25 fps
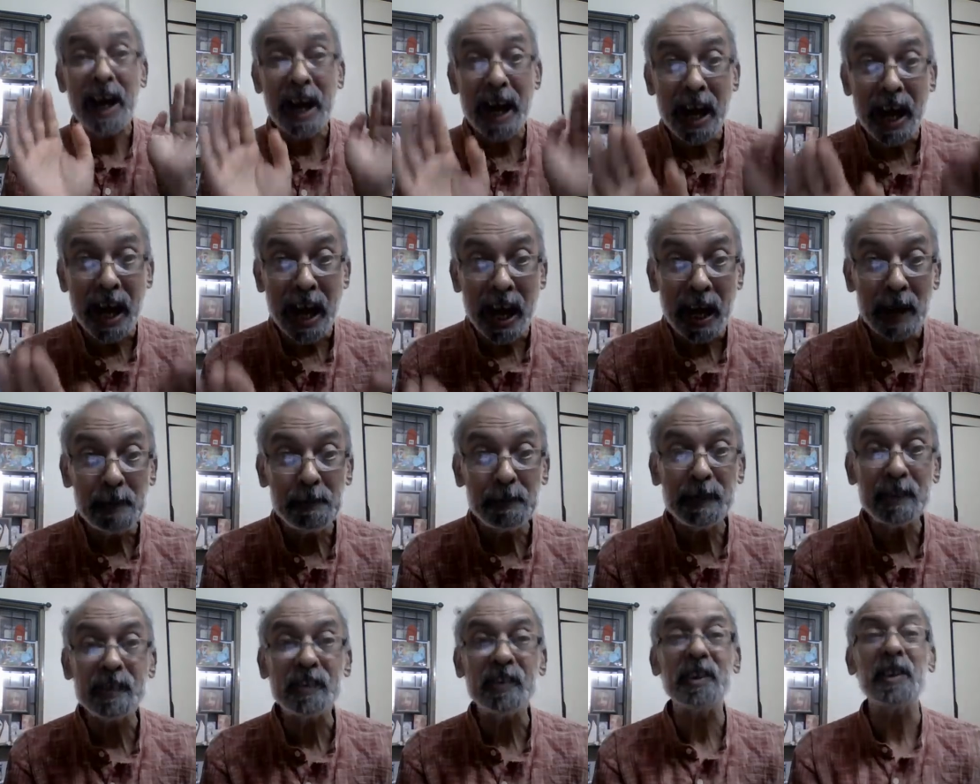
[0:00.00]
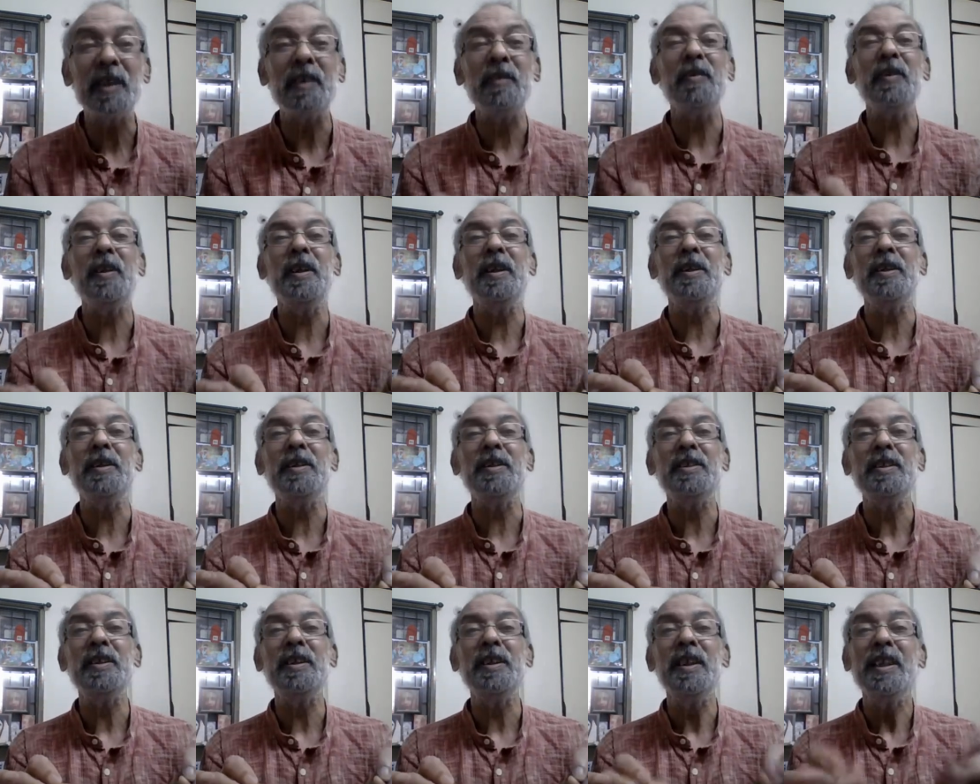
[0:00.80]
I am the servant.
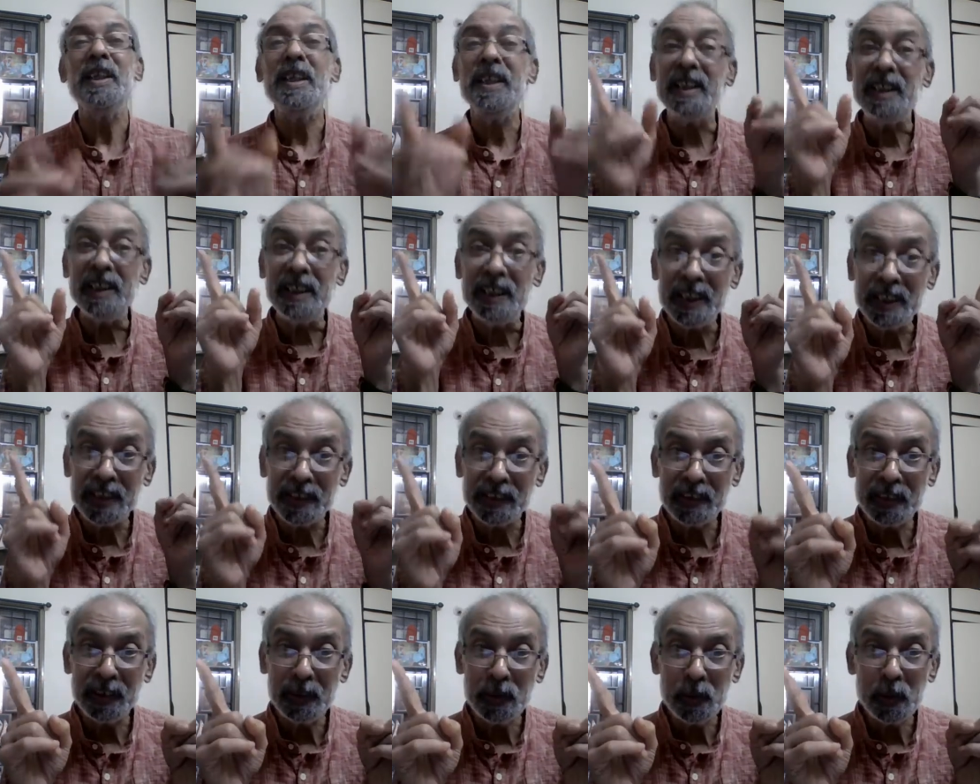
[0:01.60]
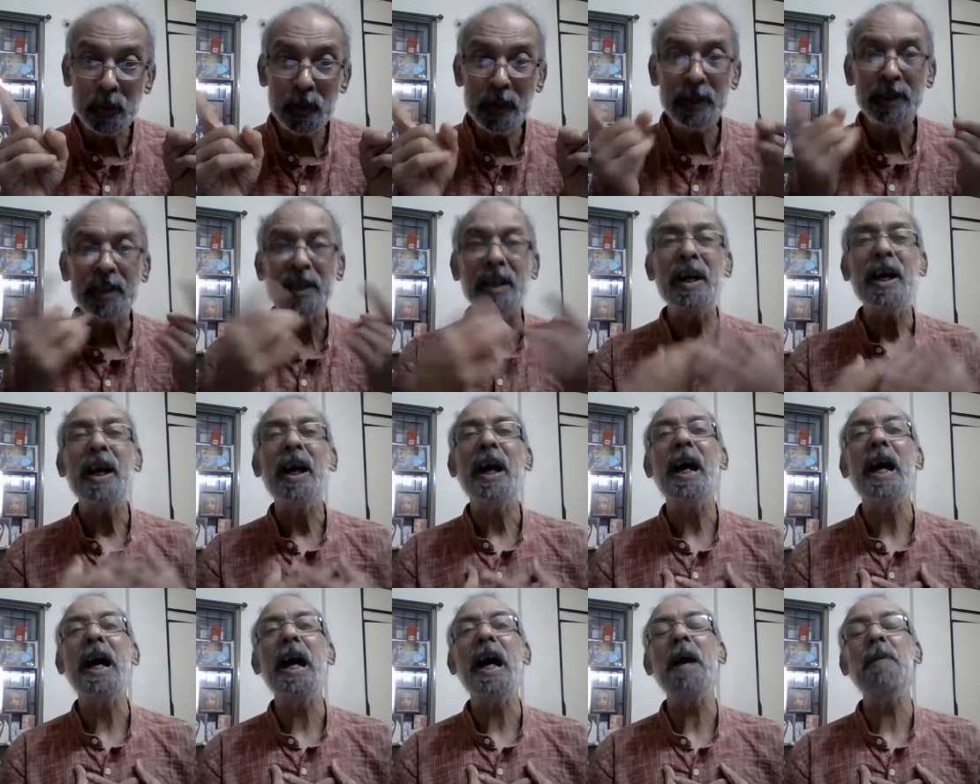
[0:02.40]
He is the doer,
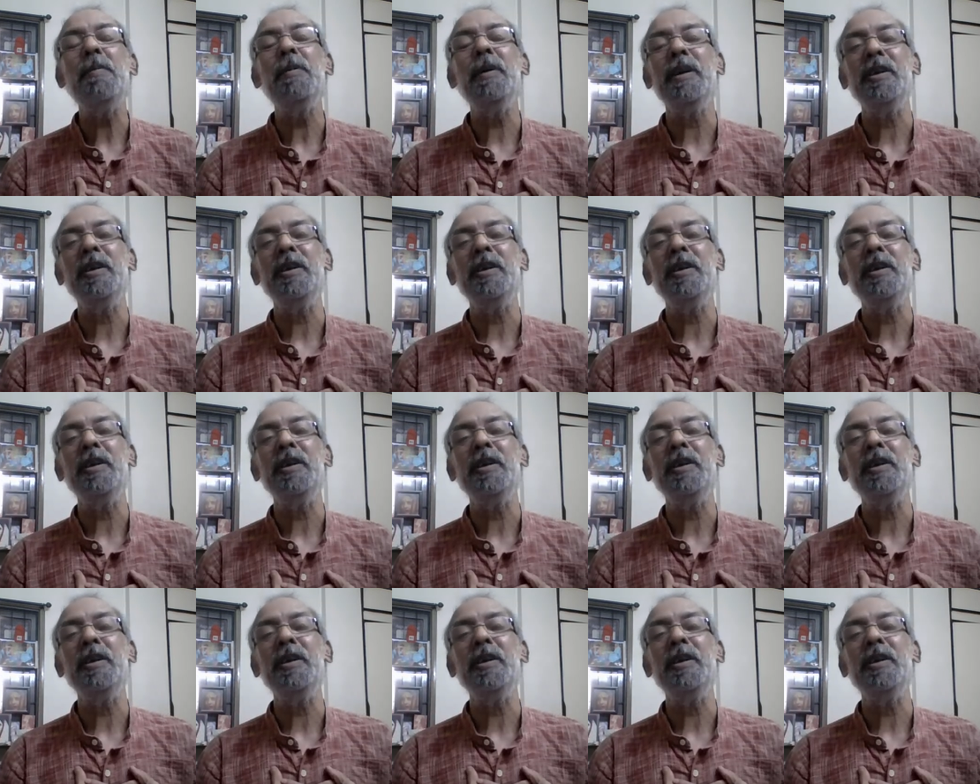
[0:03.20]
I am an